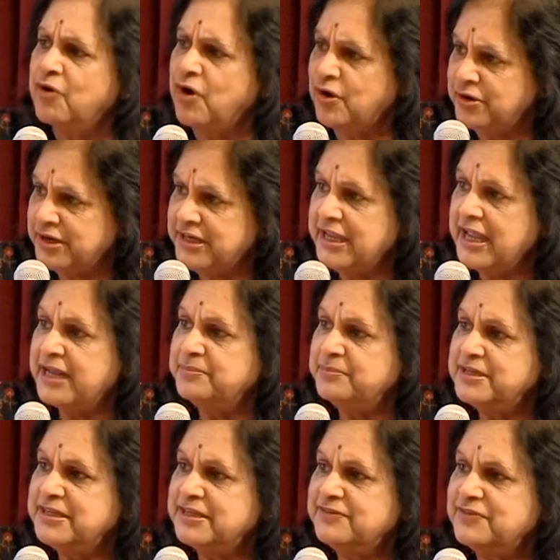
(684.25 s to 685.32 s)
already
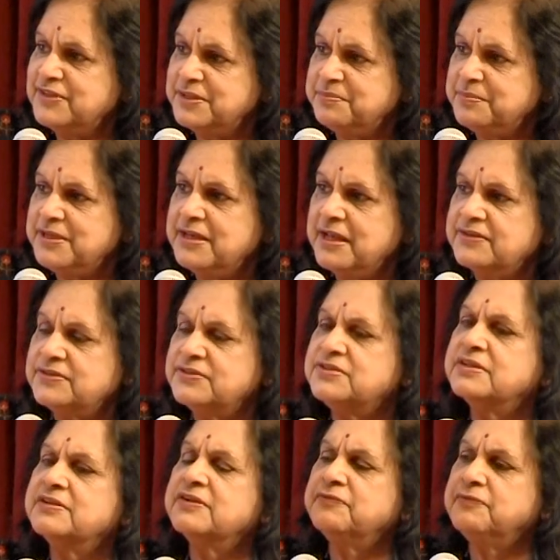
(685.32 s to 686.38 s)
admitted with the
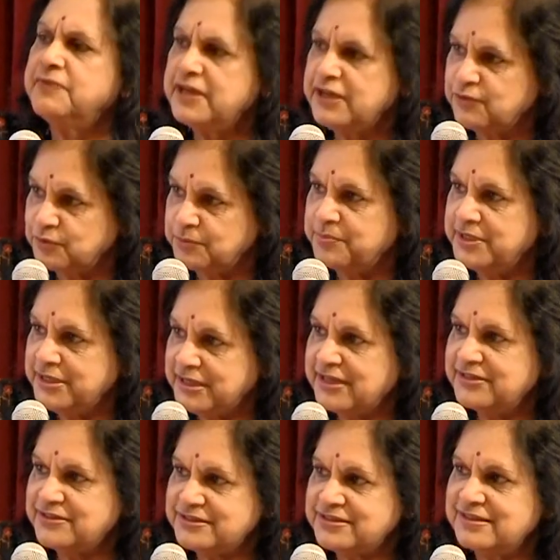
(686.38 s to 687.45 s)
pediatrician, a very good
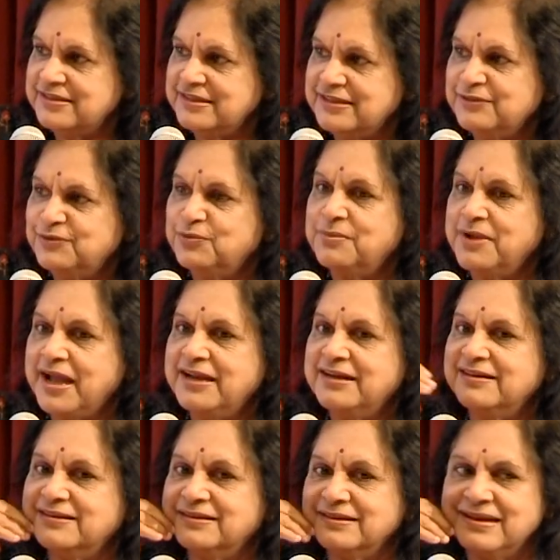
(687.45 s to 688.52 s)
pediatrician in whom I
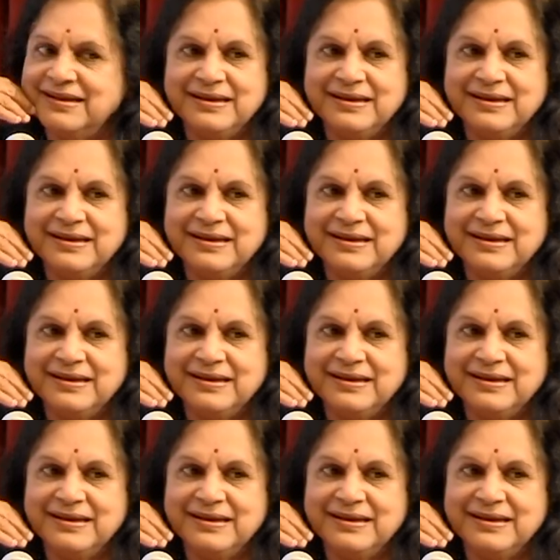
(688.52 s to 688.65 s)
had